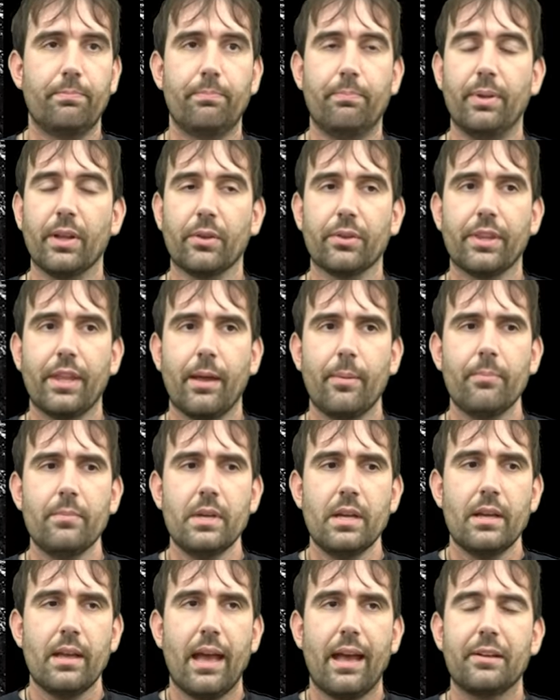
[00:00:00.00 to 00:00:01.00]
build them
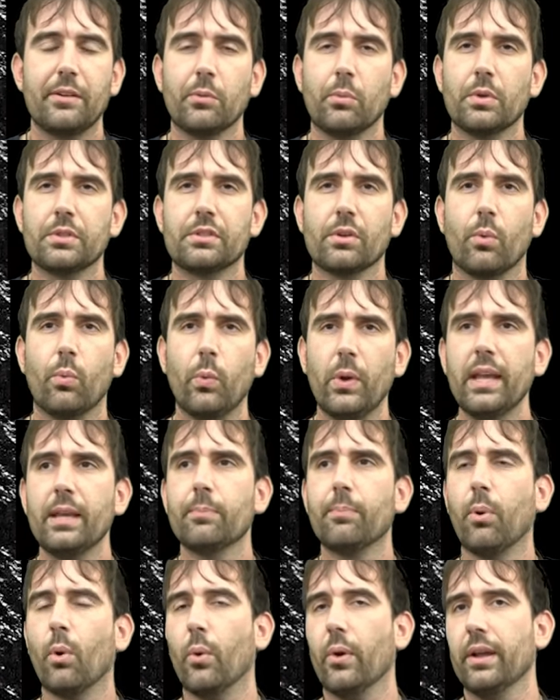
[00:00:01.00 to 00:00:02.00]
and it was a
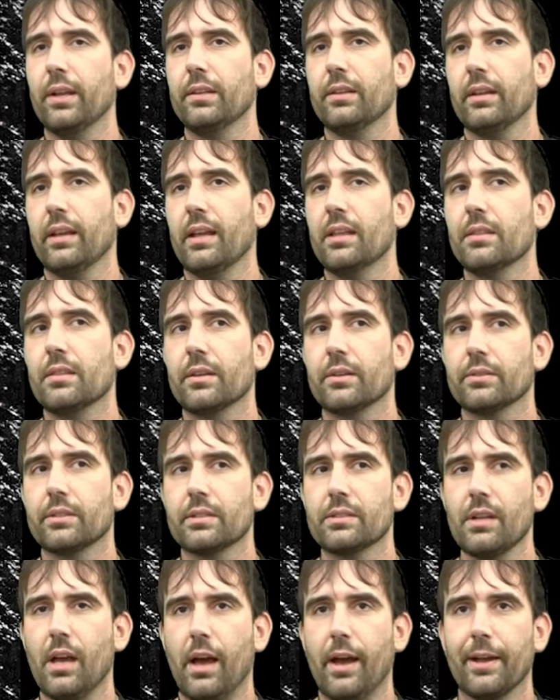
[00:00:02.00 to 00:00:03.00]
weak point in their
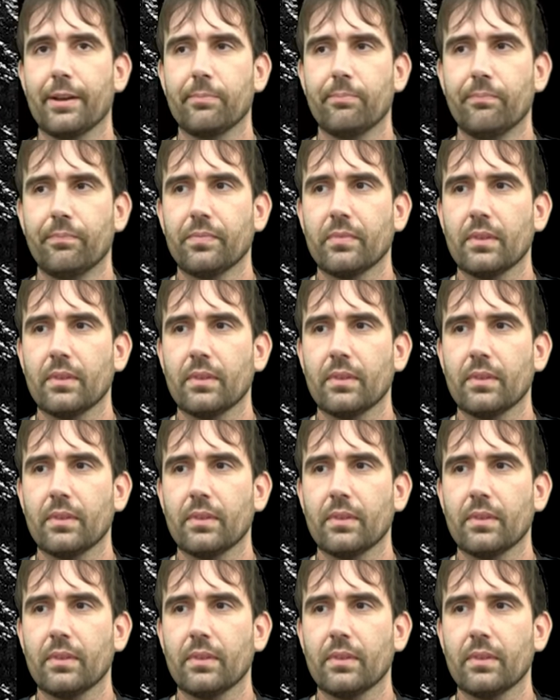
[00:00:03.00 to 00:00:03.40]
design.